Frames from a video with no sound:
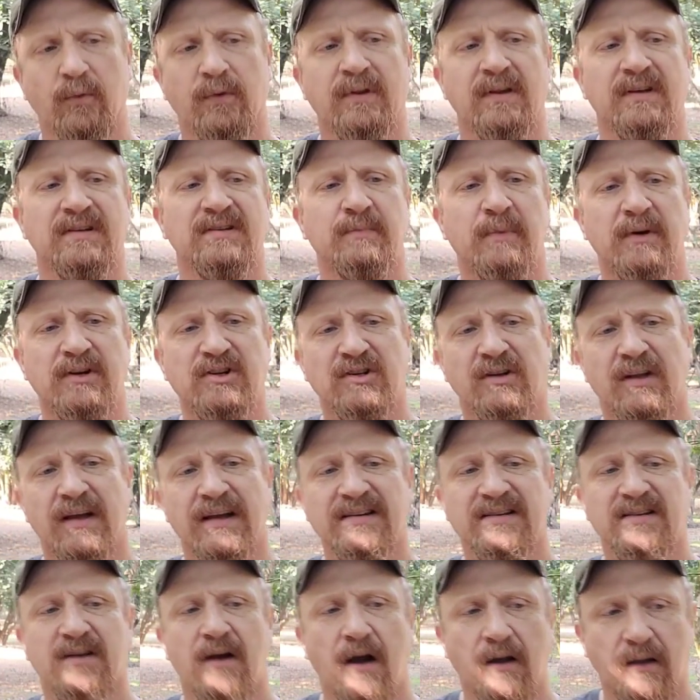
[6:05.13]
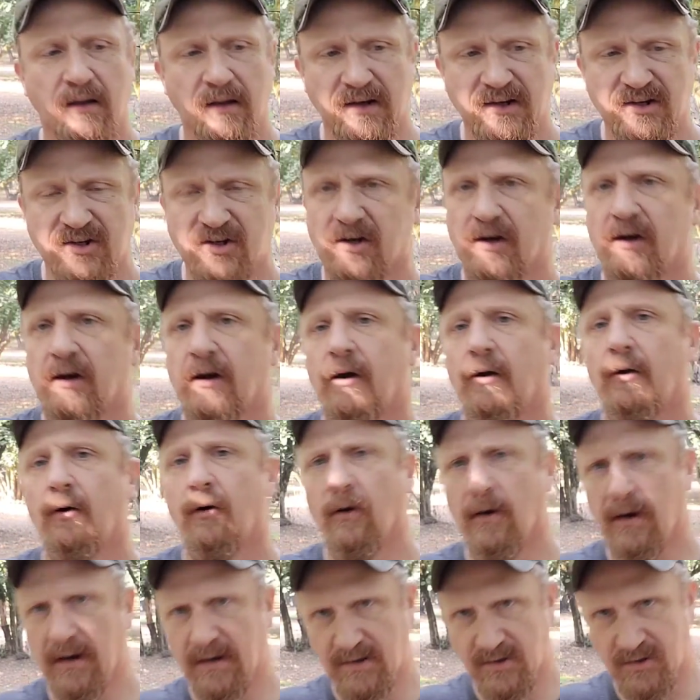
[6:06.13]
with a specialized knowledge
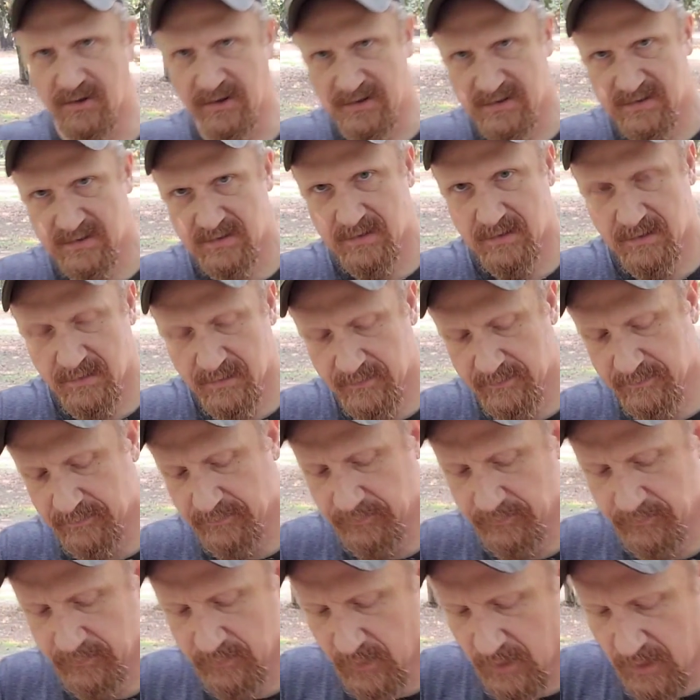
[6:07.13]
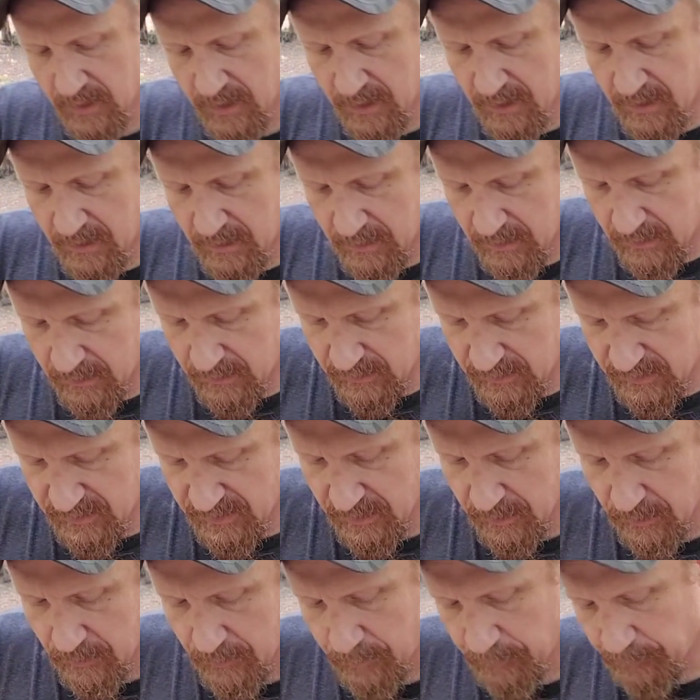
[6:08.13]
or interest.
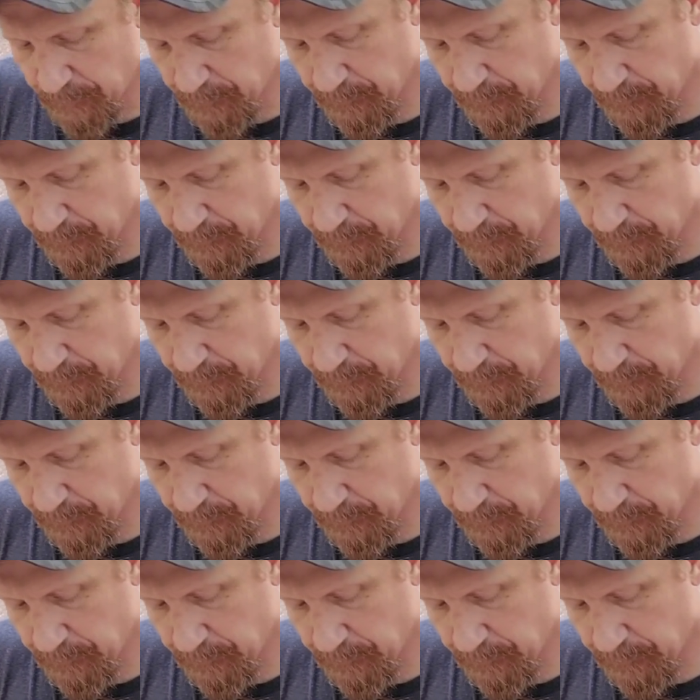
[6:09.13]
So